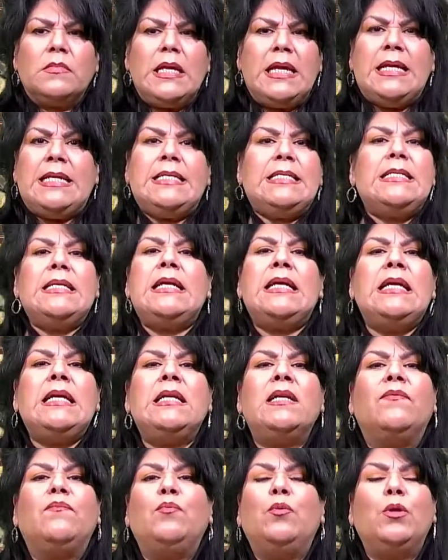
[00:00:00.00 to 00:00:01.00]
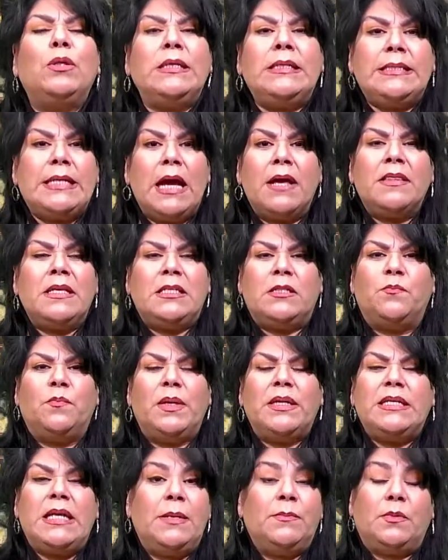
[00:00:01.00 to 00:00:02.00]
in need of pulling down these
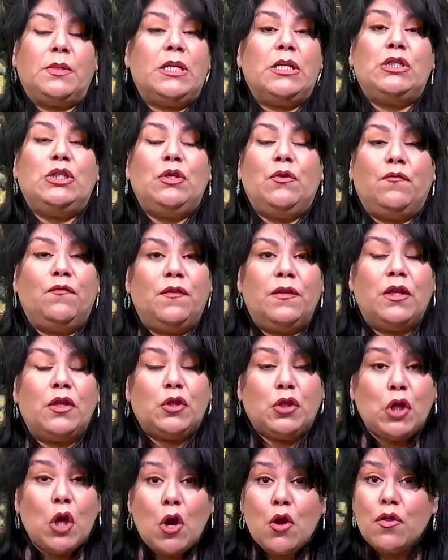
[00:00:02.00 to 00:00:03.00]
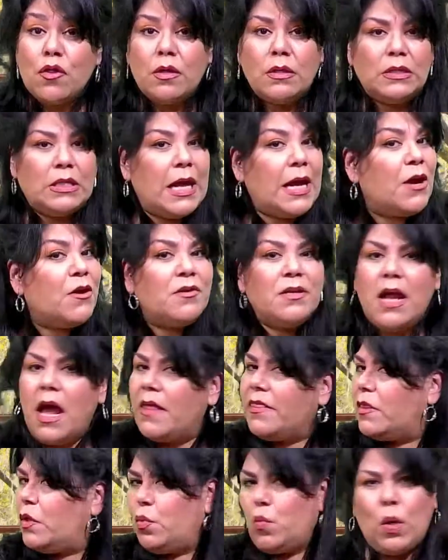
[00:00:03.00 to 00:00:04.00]
big names because you feel that they're, they're not
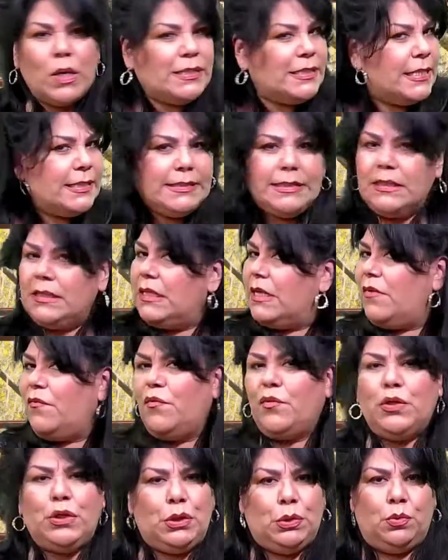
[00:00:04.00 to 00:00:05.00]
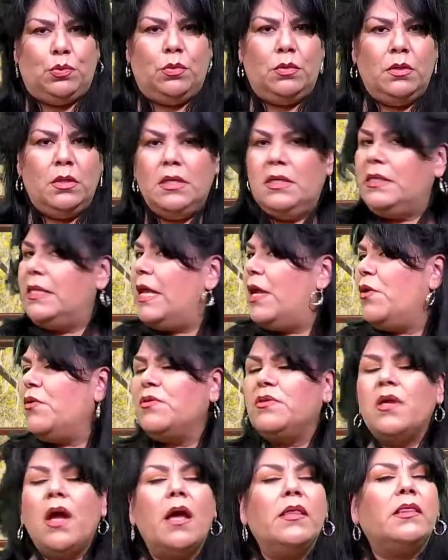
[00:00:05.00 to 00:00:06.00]
the ones that deliver you. They are
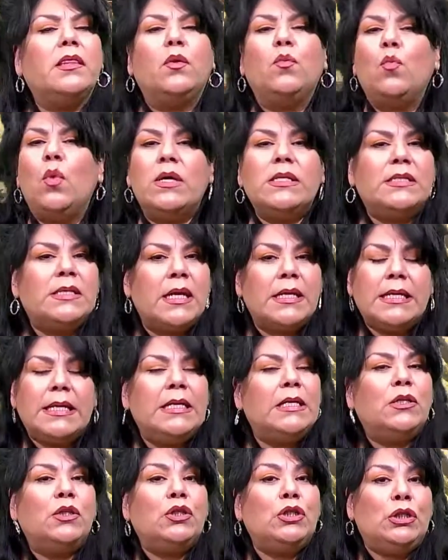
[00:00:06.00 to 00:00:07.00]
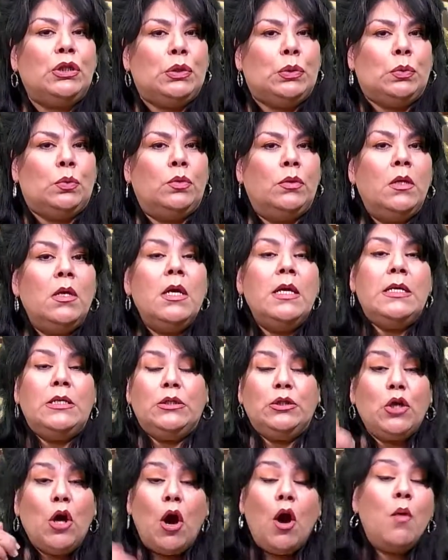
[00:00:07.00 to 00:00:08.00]
not the ones that heal you.
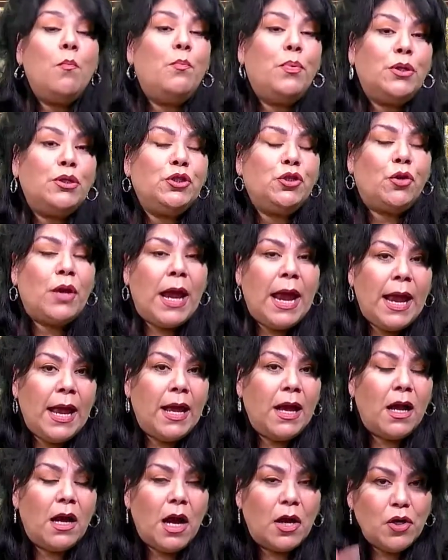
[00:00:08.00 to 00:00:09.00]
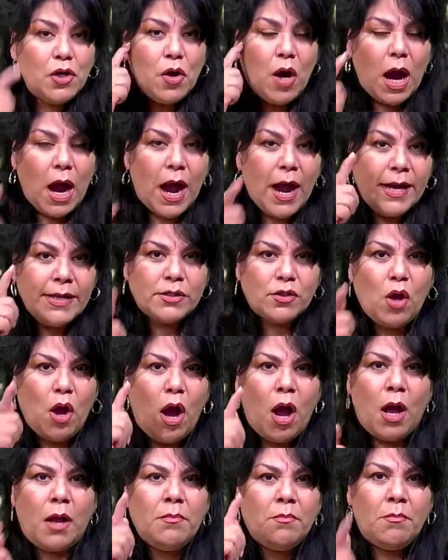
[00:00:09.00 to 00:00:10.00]
Don't put your ha- your eyes
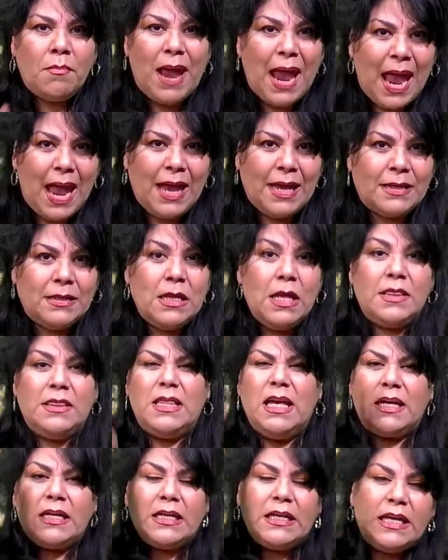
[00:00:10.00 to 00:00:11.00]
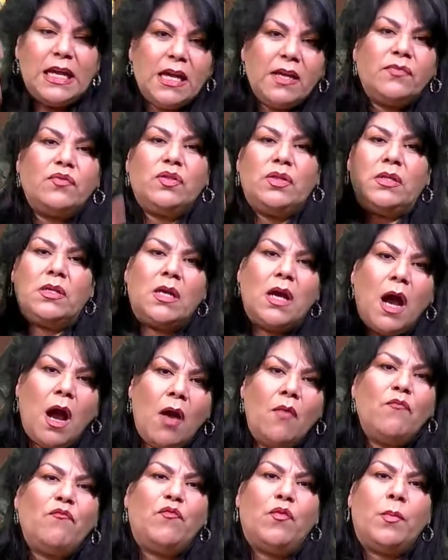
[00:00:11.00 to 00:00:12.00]
on man. The gifts
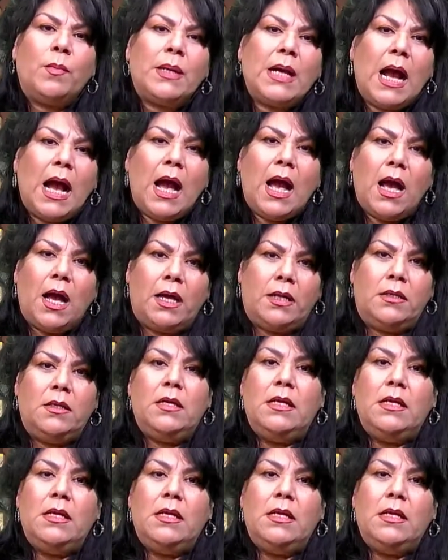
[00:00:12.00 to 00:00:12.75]
come from God.